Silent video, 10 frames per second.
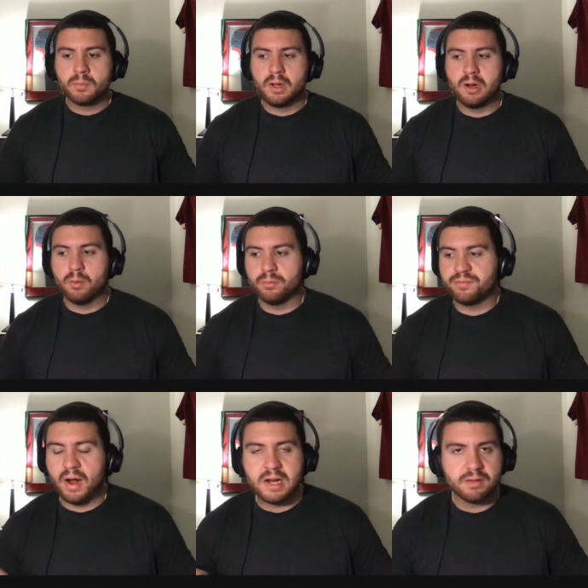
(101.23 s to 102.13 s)
you know,
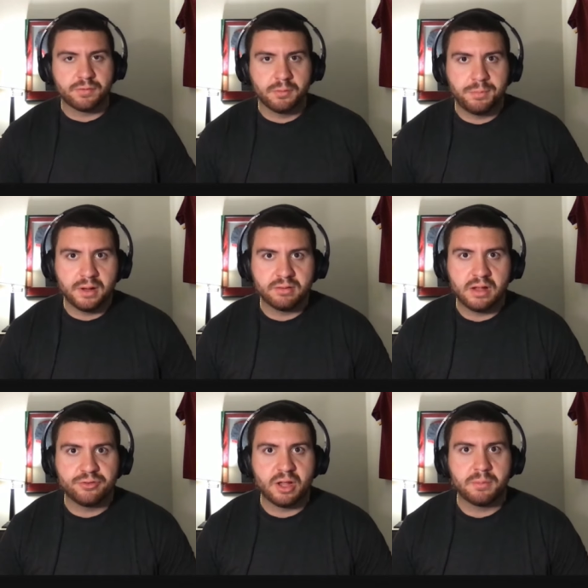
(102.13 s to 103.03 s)
fighting for a Big
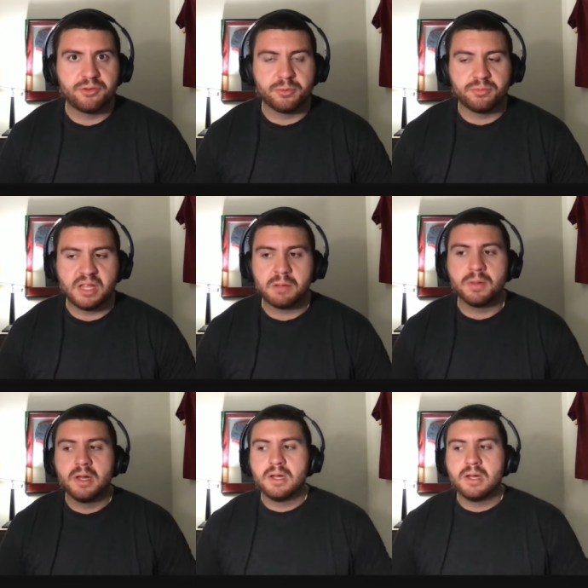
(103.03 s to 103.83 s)
Ten championship team.